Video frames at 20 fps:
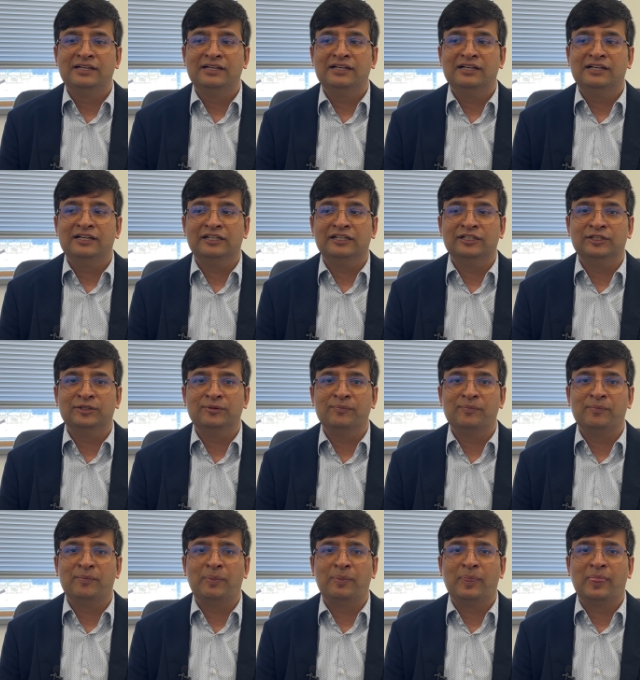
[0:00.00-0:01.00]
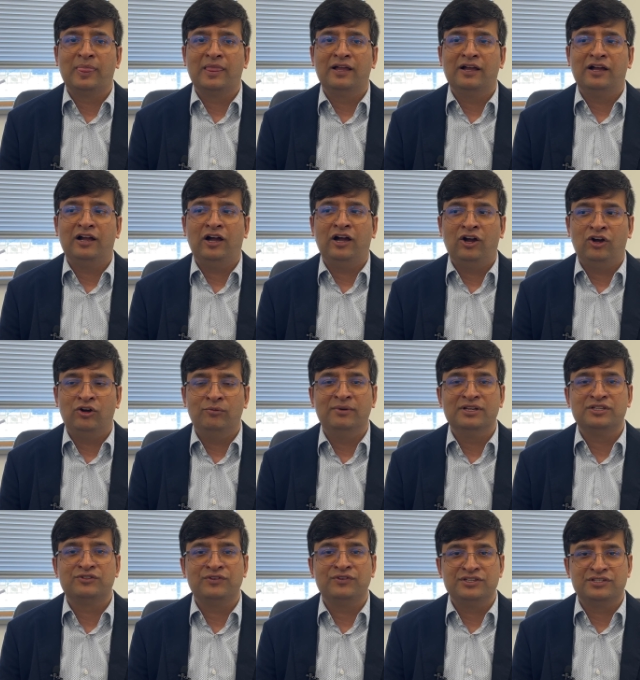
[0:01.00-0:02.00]
How
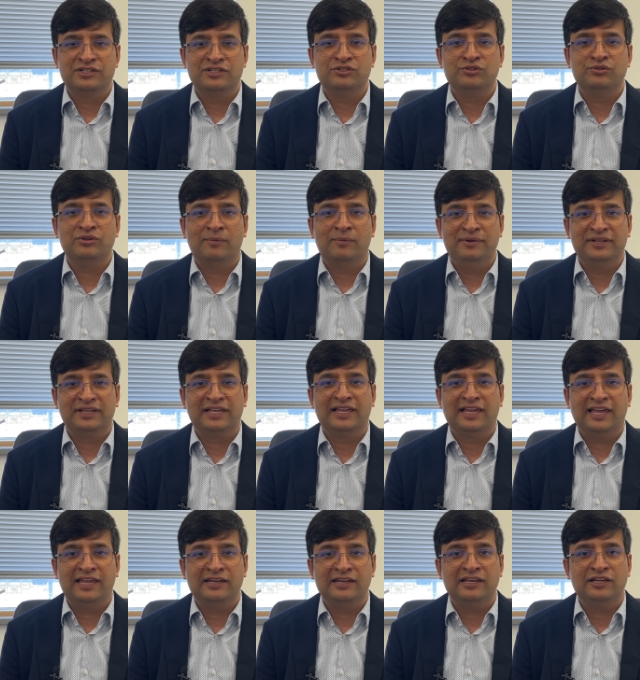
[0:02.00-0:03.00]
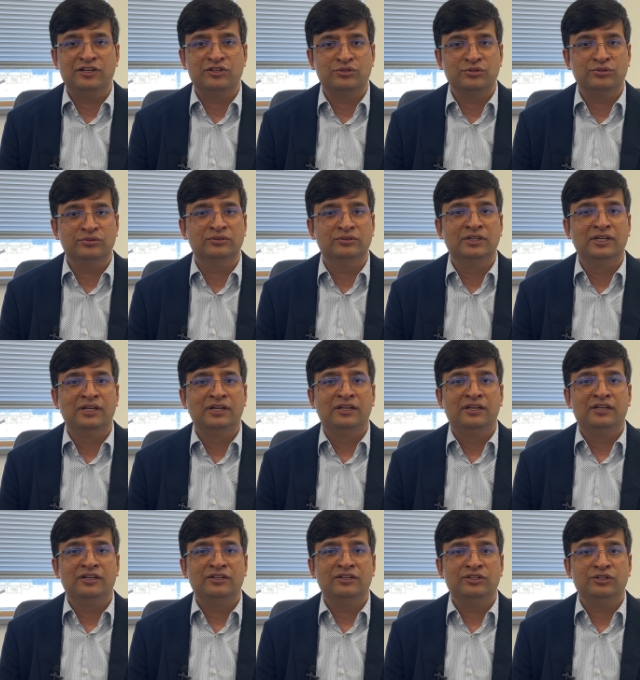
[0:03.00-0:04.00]
much features you are bringing into
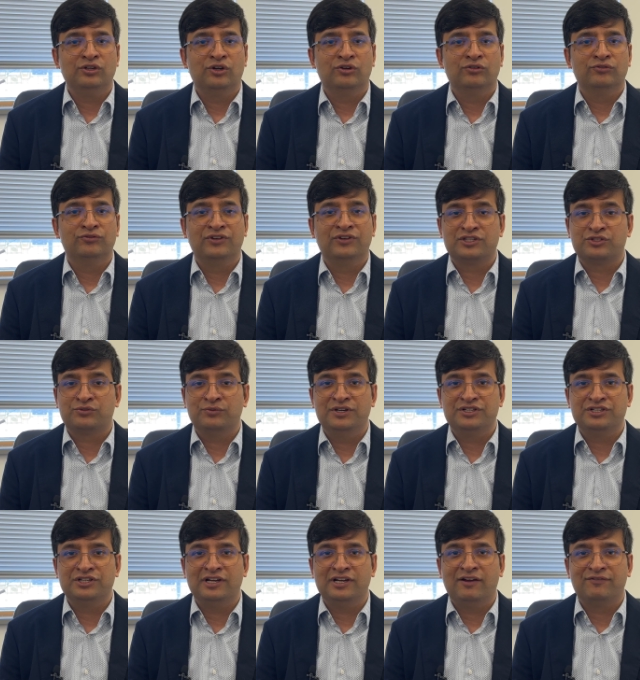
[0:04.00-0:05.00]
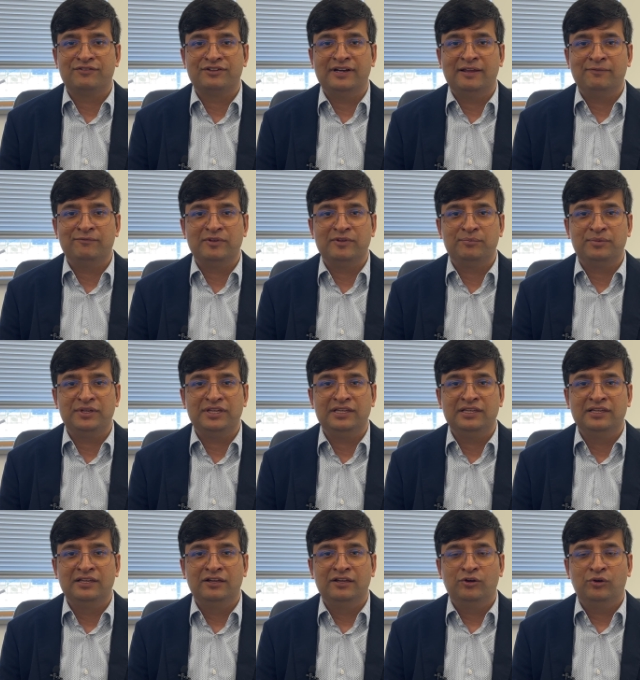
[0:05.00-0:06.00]
your first version after MVP,
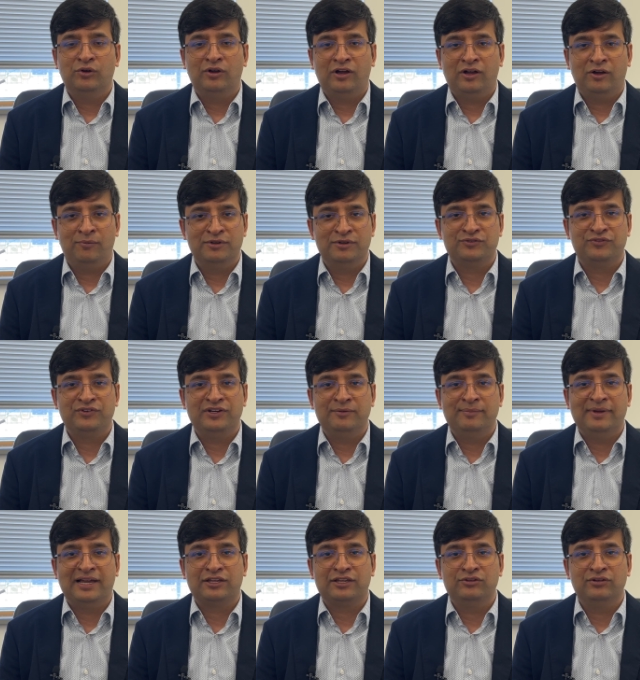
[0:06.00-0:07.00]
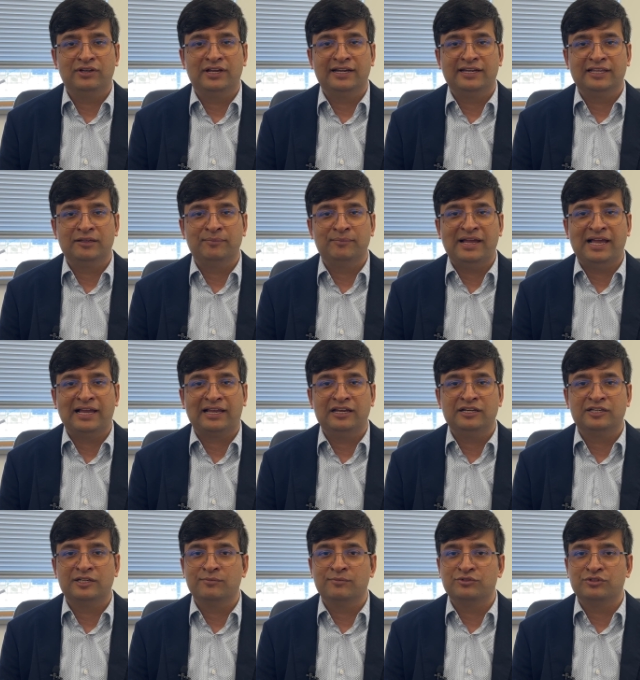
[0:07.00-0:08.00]
how much feedback you're getting back in
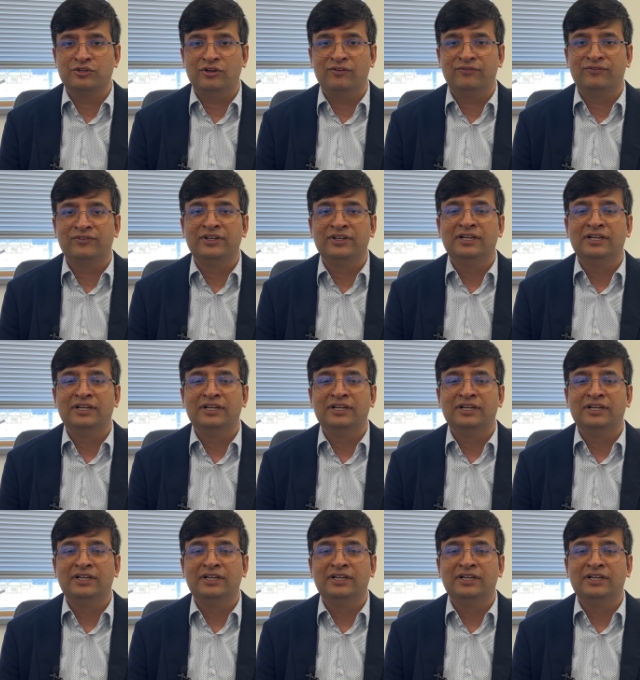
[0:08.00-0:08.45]
terms of